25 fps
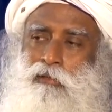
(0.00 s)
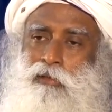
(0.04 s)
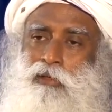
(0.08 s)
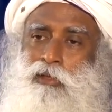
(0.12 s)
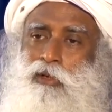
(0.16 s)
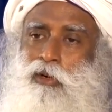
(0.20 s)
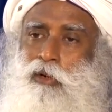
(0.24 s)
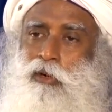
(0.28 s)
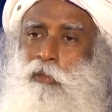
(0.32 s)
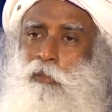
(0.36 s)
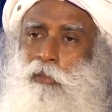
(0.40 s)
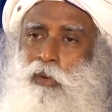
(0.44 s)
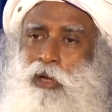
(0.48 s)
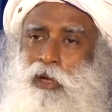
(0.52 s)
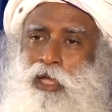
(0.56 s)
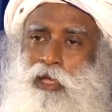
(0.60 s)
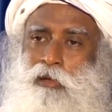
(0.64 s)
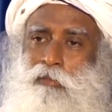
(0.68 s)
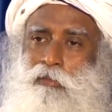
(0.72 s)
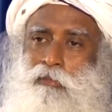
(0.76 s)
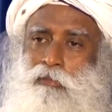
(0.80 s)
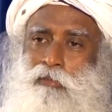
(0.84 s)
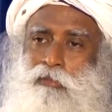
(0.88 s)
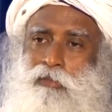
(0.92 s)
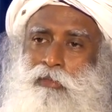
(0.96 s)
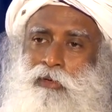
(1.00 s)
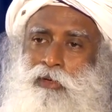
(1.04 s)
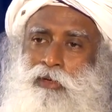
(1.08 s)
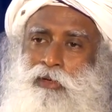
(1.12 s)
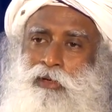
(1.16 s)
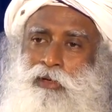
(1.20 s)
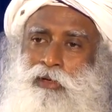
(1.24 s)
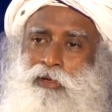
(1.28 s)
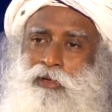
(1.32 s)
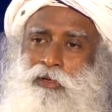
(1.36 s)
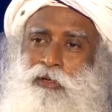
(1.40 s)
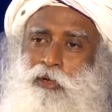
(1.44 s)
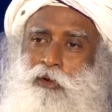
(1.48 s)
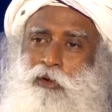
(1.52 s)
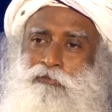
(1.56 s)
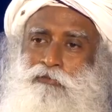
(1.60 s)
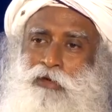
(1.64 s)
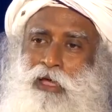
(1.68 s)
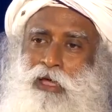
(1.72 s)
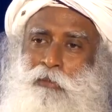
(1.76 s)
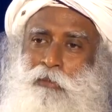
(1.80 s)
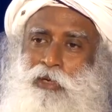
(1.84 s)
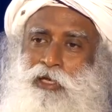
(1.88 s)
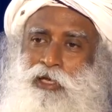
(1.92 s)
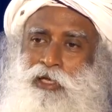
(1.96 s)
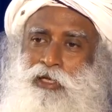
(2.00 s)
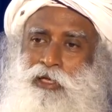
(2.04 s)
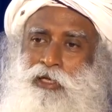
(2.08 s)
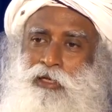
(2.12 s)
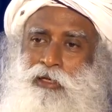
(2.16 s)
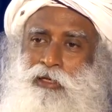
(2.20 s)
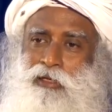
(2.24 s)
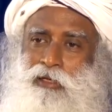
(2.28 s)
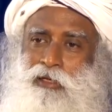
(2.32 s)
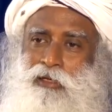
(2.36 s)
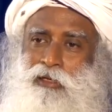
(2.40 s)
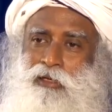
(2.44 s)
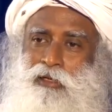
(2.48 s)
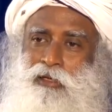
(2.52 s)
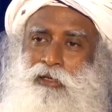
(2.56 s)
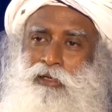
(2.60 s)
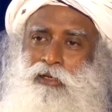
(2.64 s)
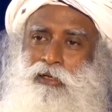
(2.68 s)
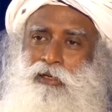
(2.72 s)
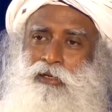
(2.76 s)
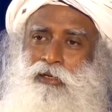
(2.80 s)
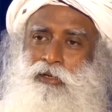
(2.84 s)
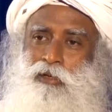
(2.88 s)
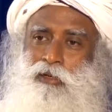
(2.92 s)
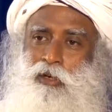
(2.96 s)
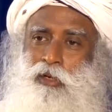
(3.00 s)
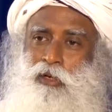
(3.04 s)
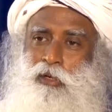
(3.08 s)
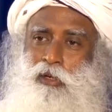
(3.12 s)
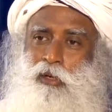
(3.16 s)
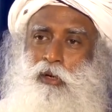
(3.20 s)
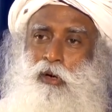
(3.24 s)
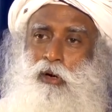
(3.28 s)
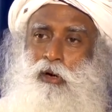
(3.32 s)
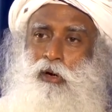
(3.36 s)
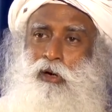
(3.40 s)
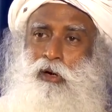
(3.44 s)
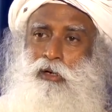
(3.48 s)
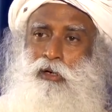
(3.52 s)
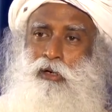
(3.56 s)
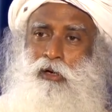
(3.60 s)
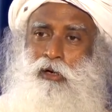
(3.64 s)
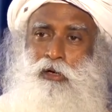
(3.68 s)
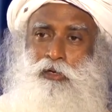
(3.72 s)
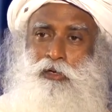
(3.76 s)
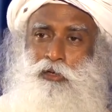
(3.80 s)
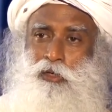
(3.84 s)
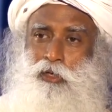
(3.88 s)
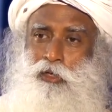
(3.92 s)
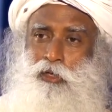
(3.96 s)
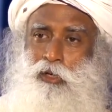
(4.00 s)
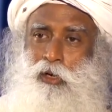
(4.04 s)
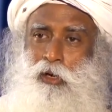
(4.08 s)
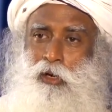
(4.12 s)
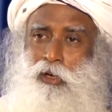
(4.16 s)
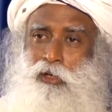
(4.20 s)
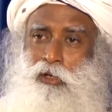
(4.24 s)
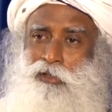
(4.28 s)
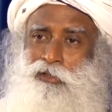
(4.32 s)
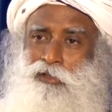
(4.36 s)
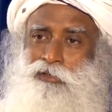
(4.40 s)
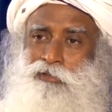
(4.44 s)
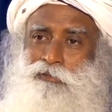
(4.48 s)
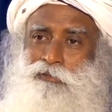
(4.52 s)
Don't blame your family, your God or your dog.